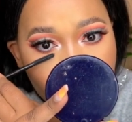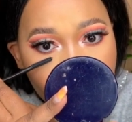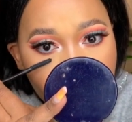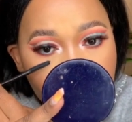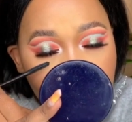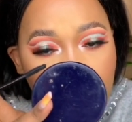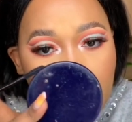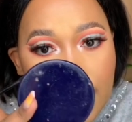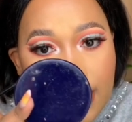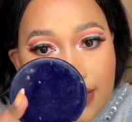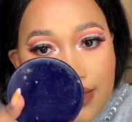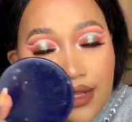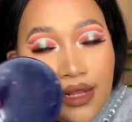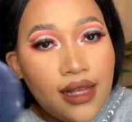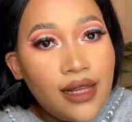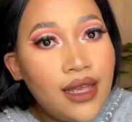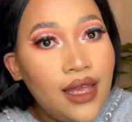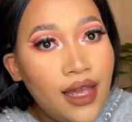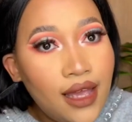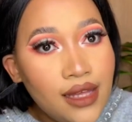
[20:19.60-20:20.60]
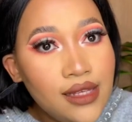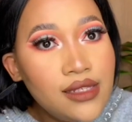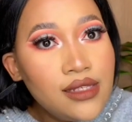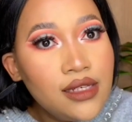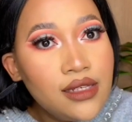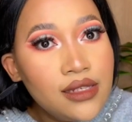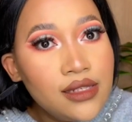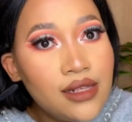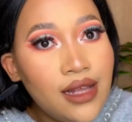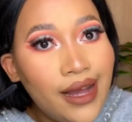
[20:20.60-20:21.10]
It's like, hey sis,
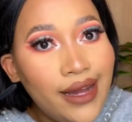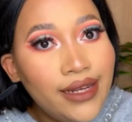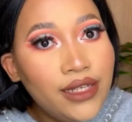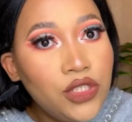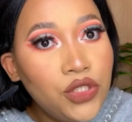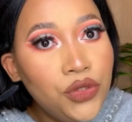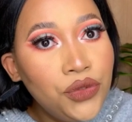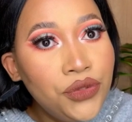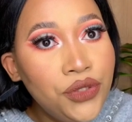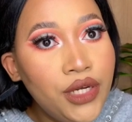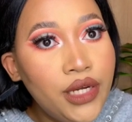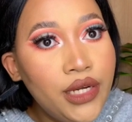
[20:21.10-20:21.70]
I showed up.